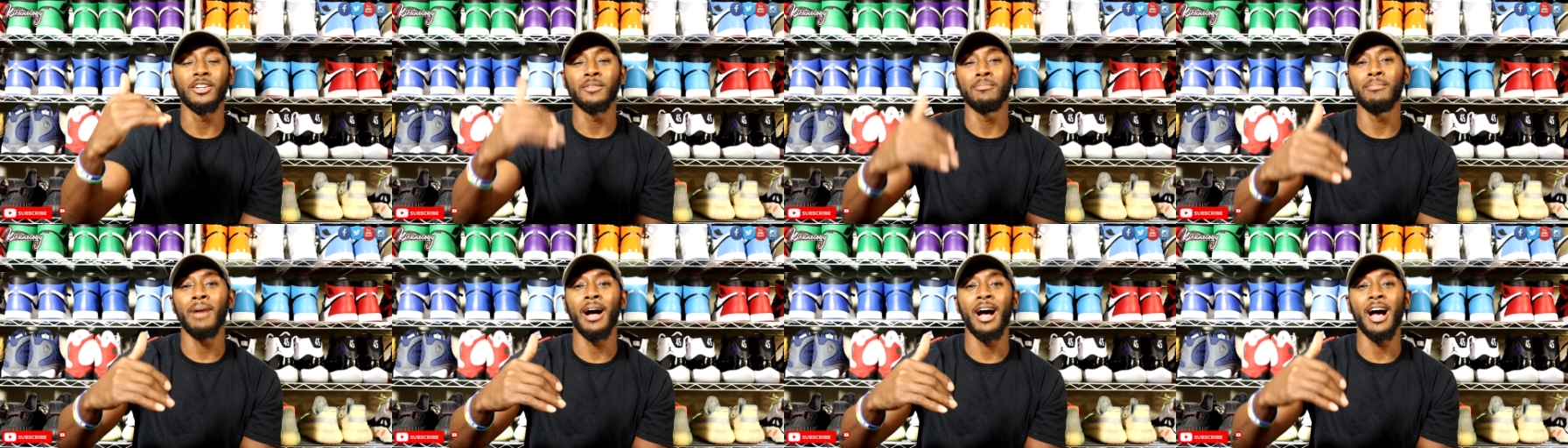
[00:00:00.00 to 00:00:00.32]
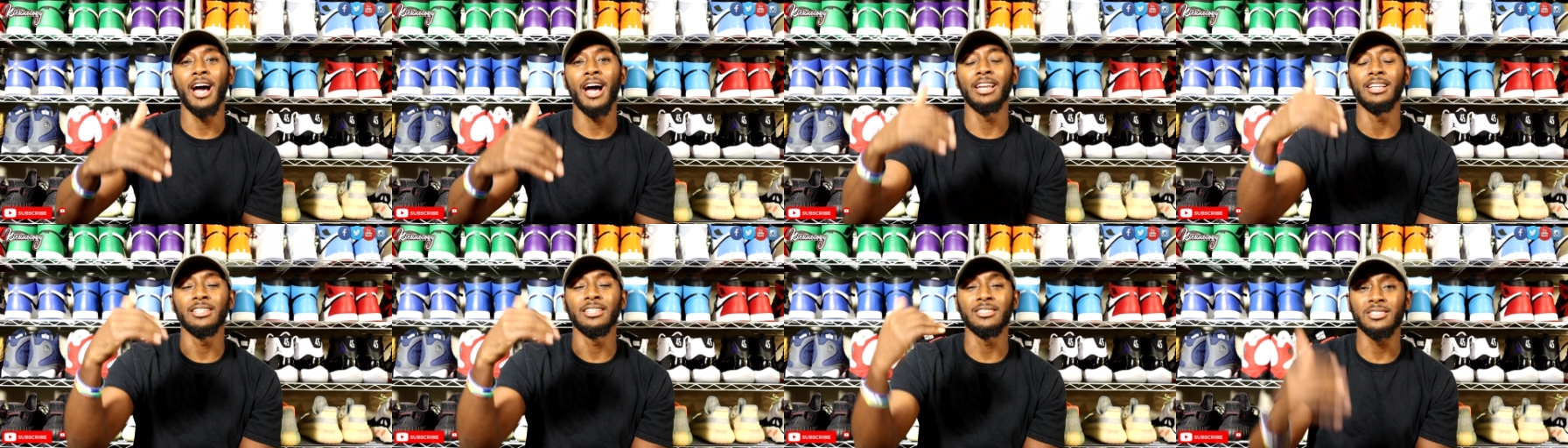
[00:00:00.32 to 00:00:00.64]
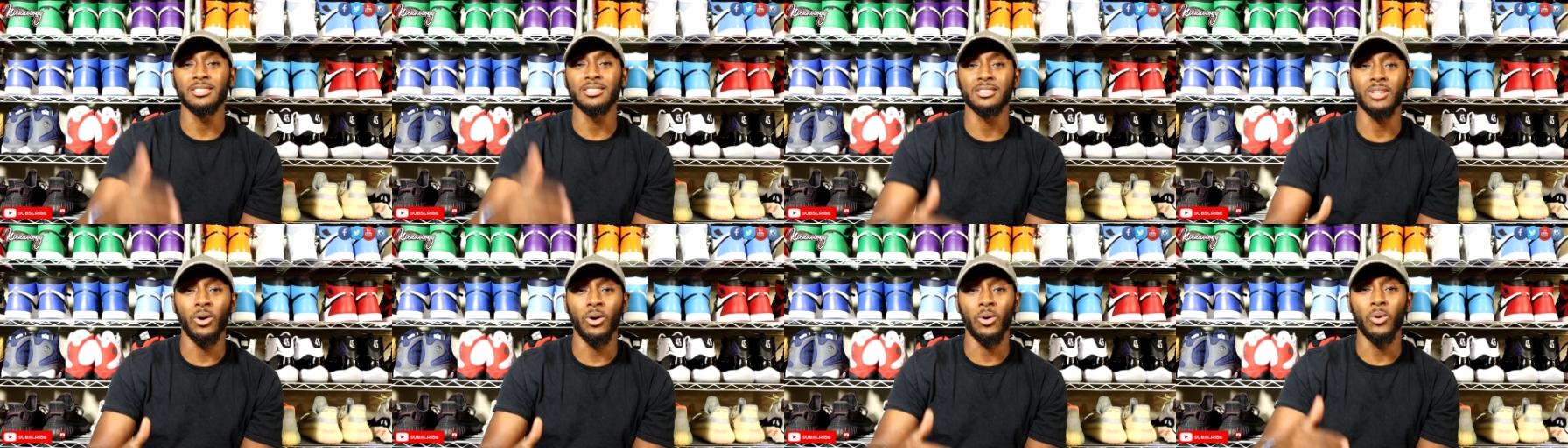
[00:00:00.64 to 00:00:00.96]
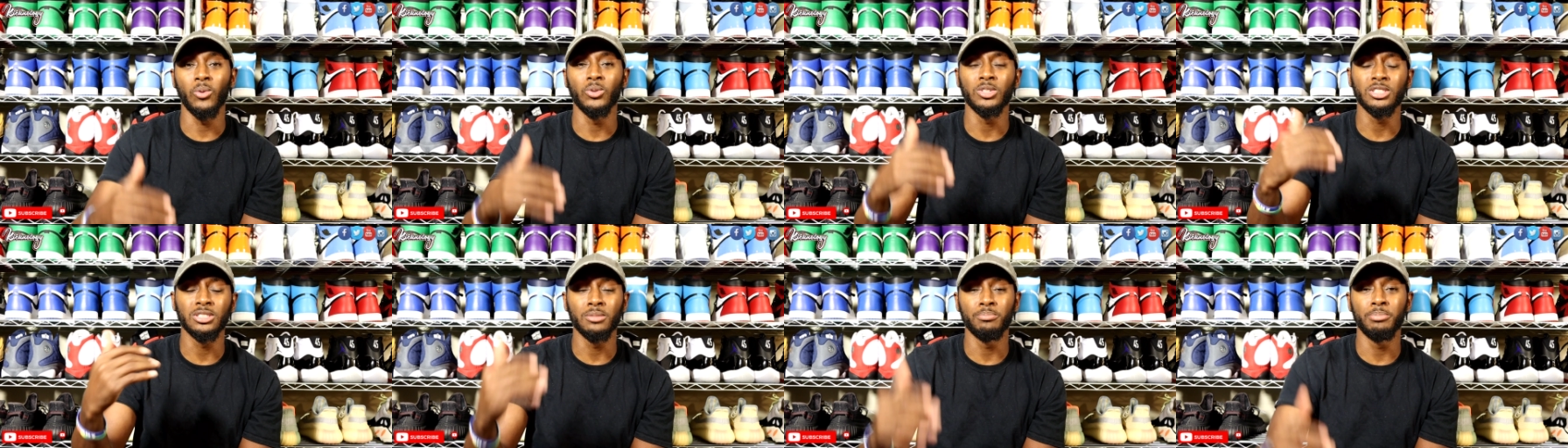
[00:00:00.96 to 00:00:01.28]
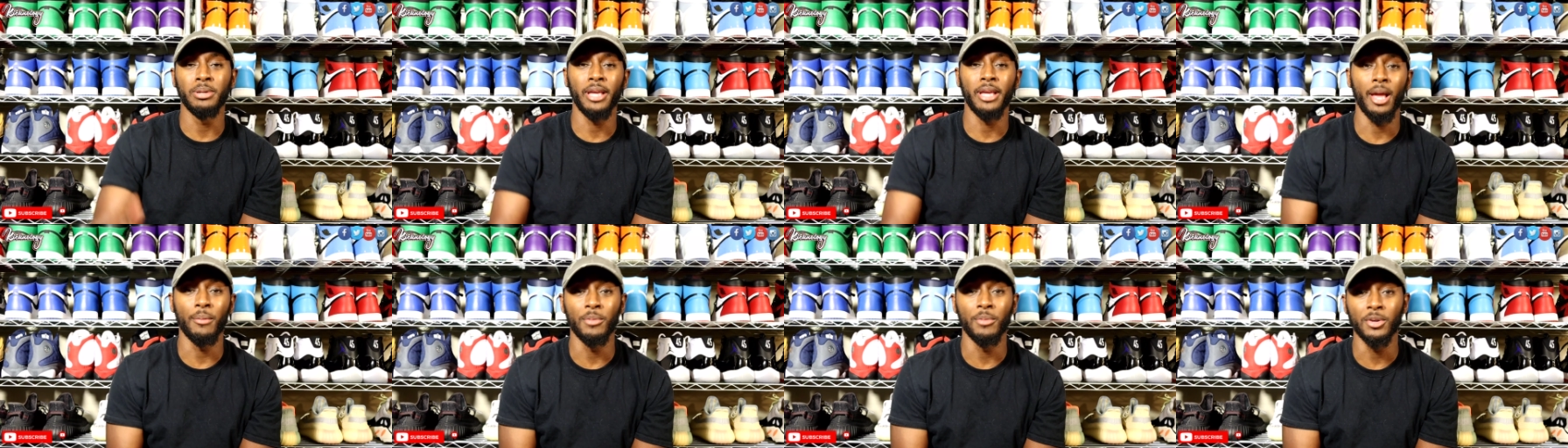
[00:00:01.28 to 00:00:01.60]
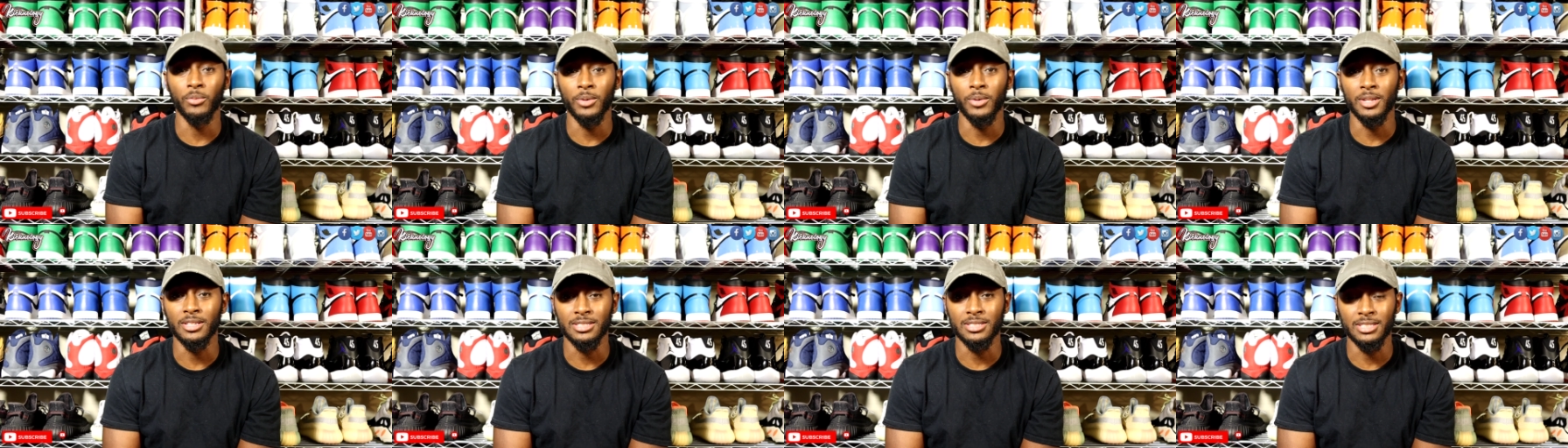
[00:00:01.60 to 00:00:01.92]
your mind, and soul should be
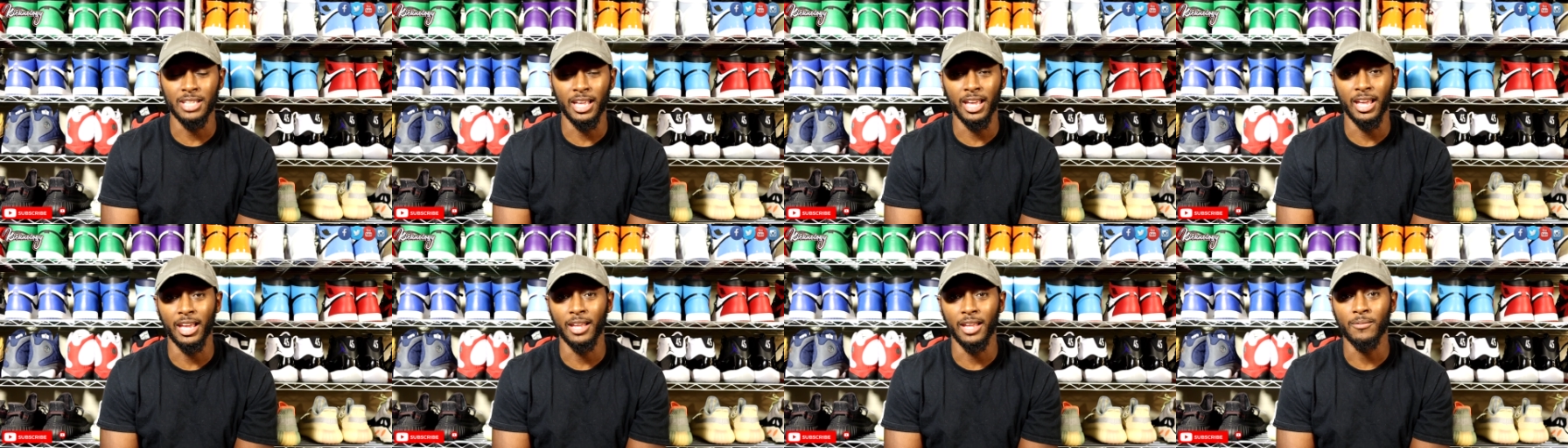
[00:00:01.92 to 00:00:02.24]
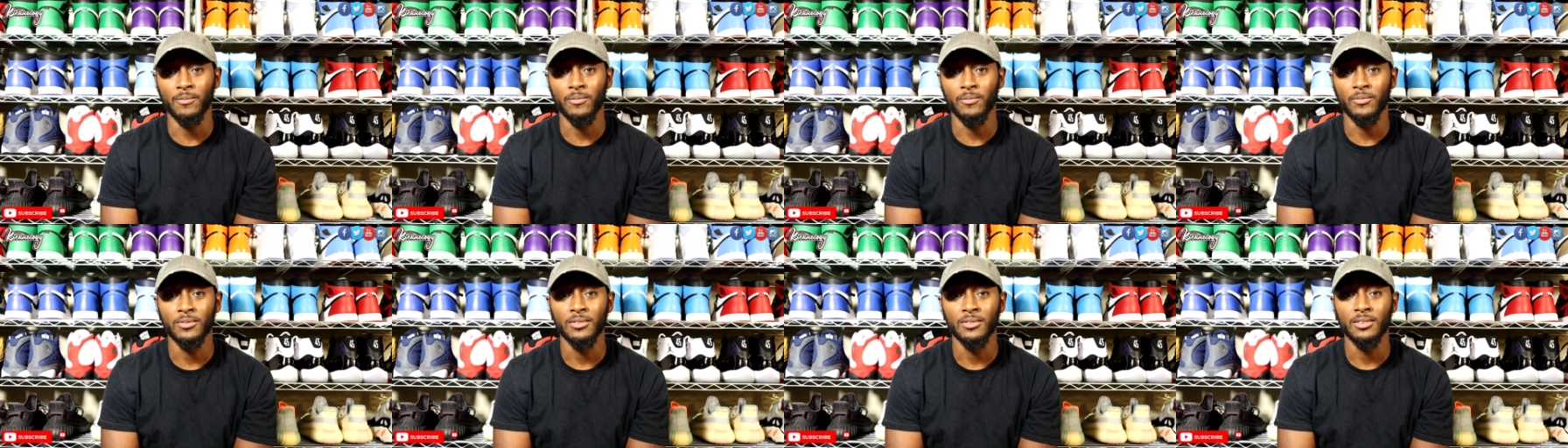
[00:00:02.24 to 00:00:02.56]
able to withstand.